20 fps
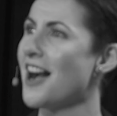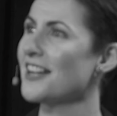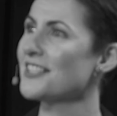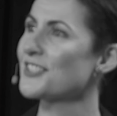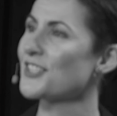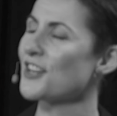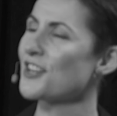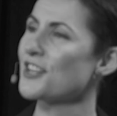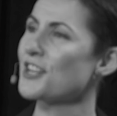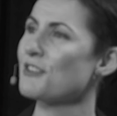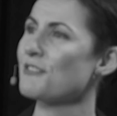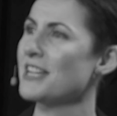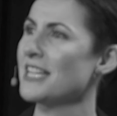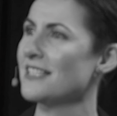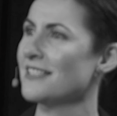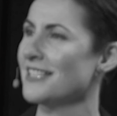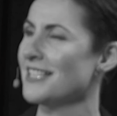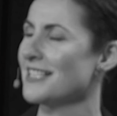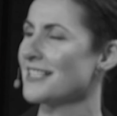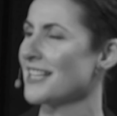I started
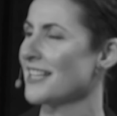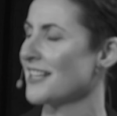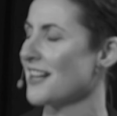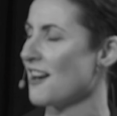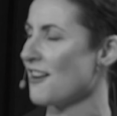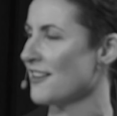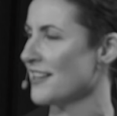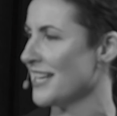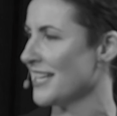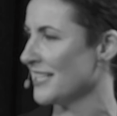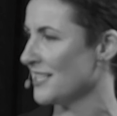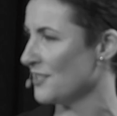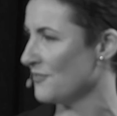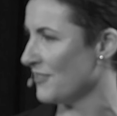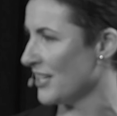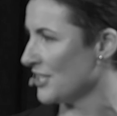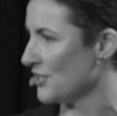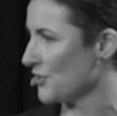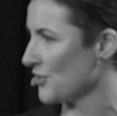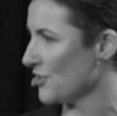creating these like heart-led
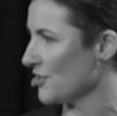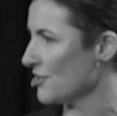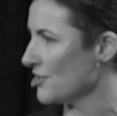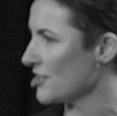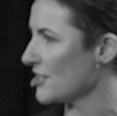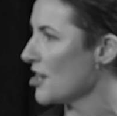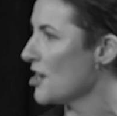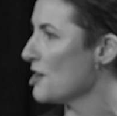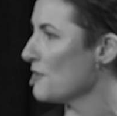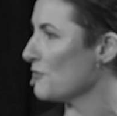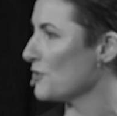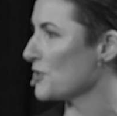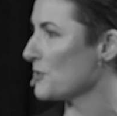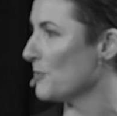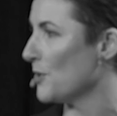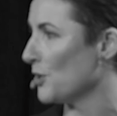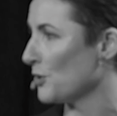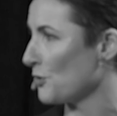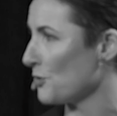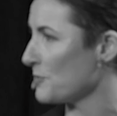adventures for
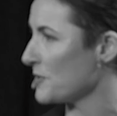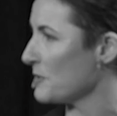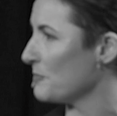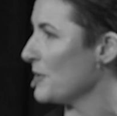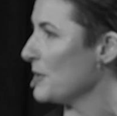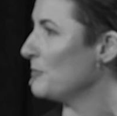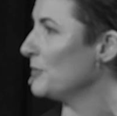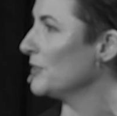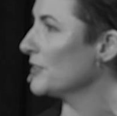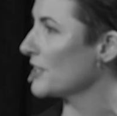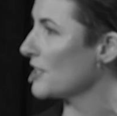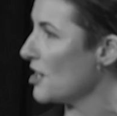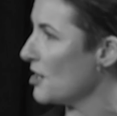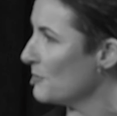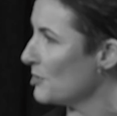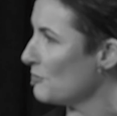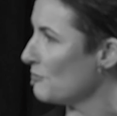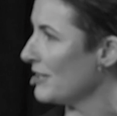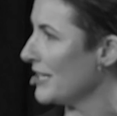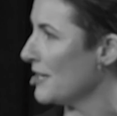small groups of people to
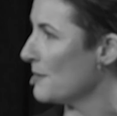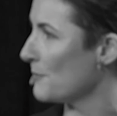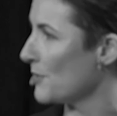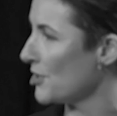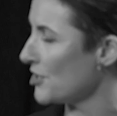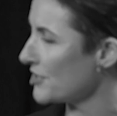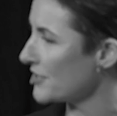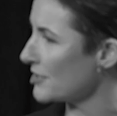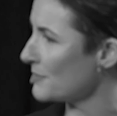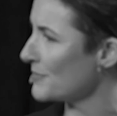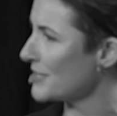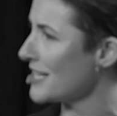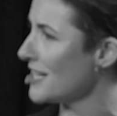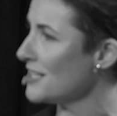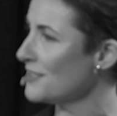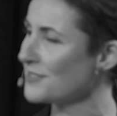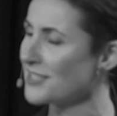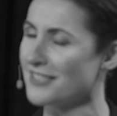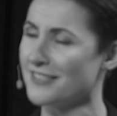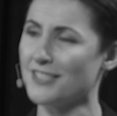come and really immerse
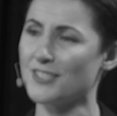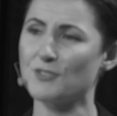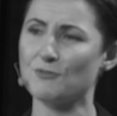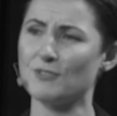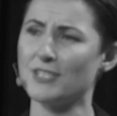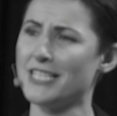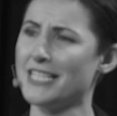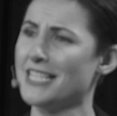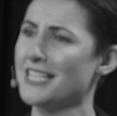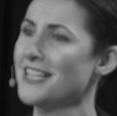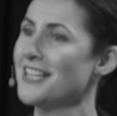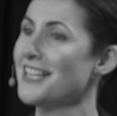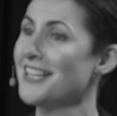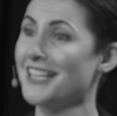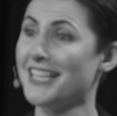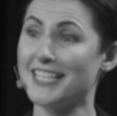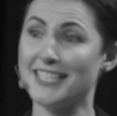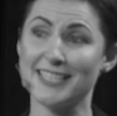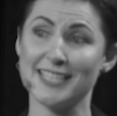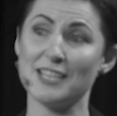themselves in this really
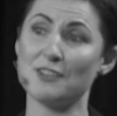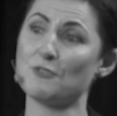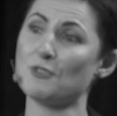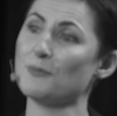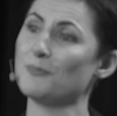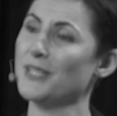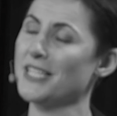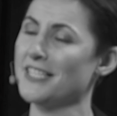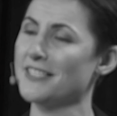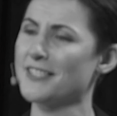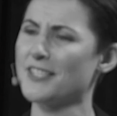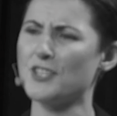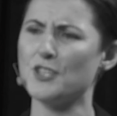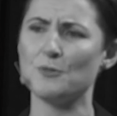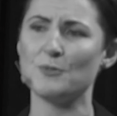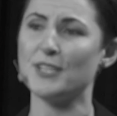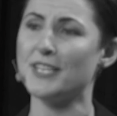like secret place that you